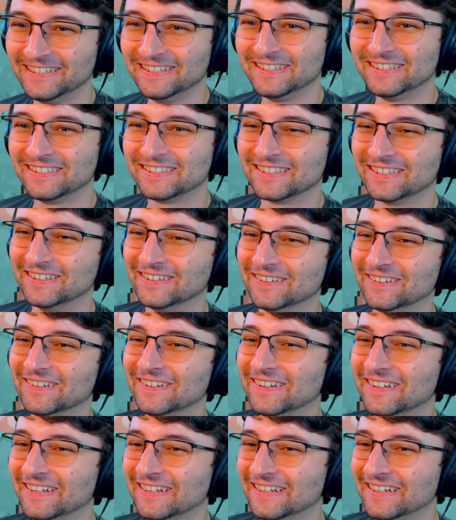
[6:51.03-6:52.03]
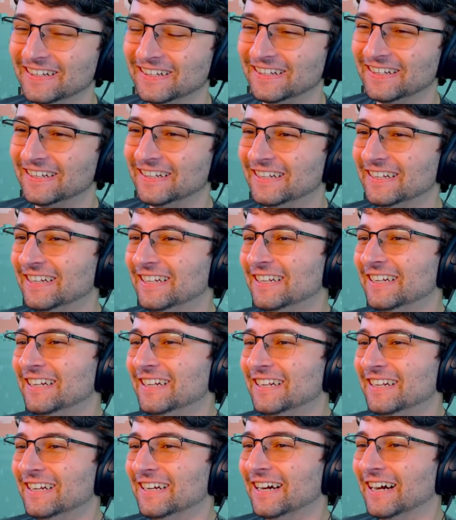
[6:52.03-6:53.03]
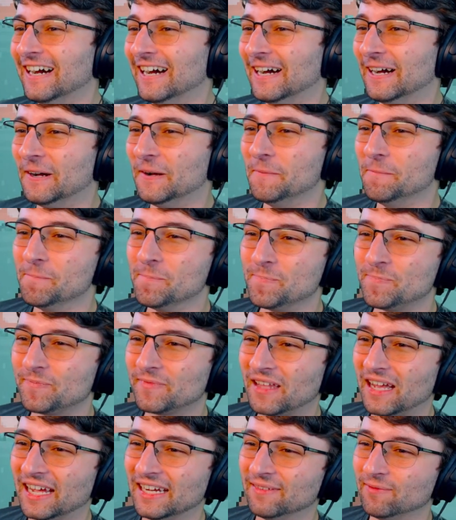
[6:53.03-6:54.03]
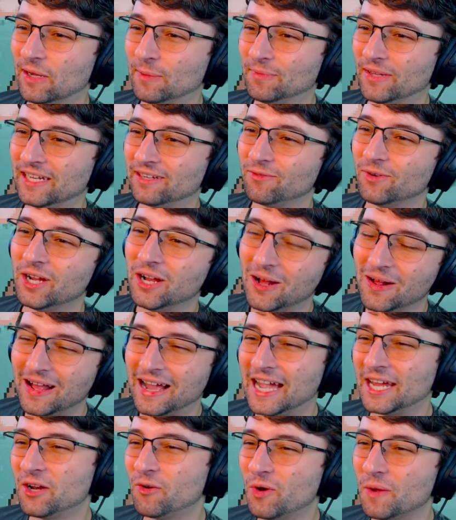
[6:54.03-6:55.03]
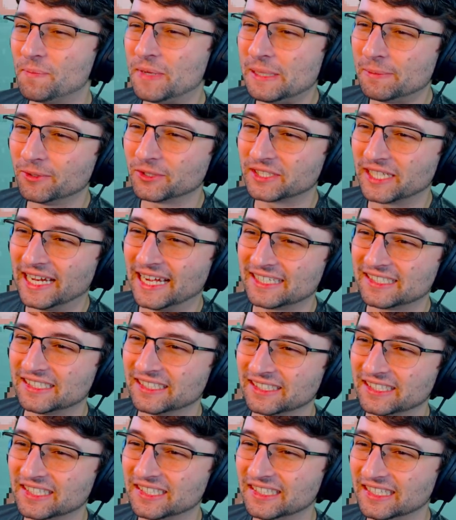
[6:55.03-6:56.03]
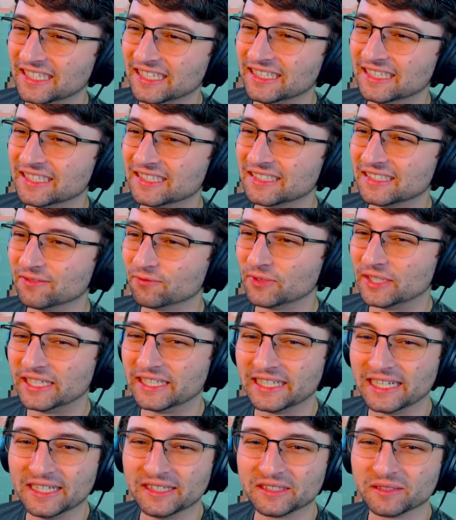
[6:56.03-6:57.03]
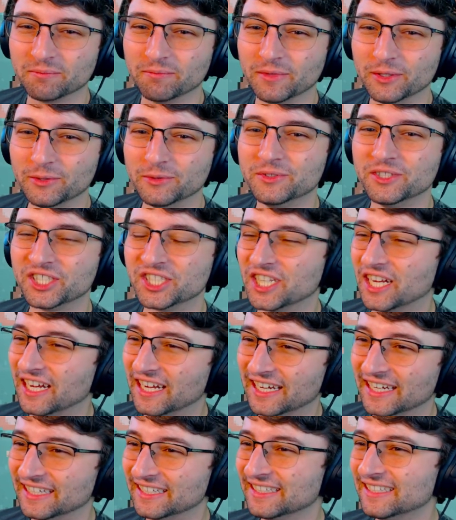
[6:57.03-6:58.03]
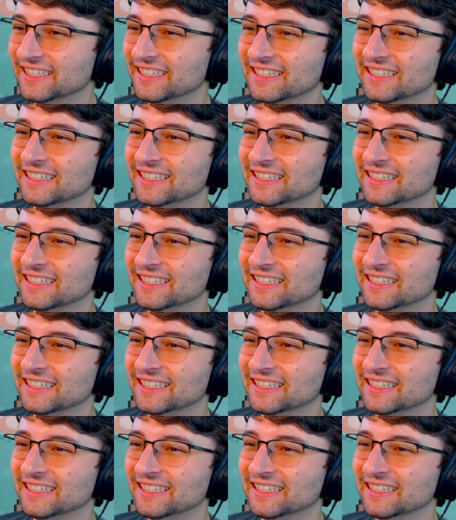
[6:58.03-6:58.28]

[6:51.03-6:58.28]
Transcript: So I'm like, well, I don't want people to accidentally see this and read it as moonshine.